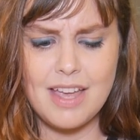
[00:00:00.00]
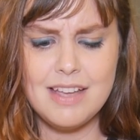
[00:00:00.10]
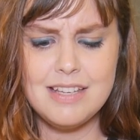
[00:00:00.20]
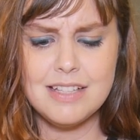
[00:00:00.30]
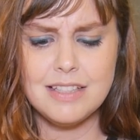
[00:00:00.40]

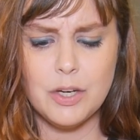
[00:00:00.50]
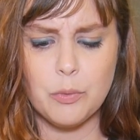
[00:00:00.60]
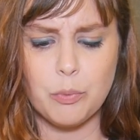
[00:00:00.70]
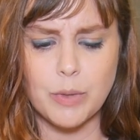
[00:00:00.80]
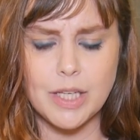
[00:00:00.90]
It tastes like
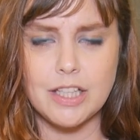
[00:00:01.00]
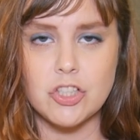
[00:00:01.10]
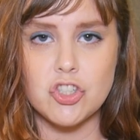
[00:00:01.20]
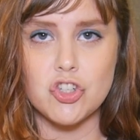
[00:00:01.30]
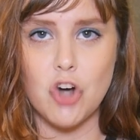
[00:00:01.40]

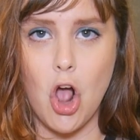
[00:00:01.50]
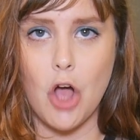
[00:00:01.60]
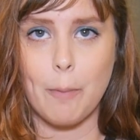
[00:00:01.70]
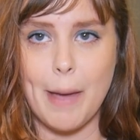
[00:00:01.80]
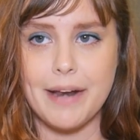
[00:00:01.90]
really
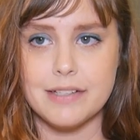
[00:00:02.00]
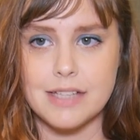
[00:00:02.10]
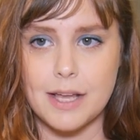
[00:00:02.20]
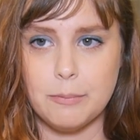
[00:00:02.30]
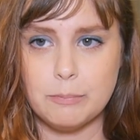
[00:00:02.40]
strong
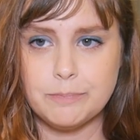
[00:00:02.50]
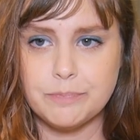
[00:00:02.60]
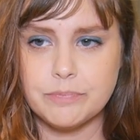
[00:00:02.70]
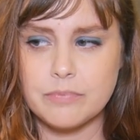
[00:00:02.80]
medicine.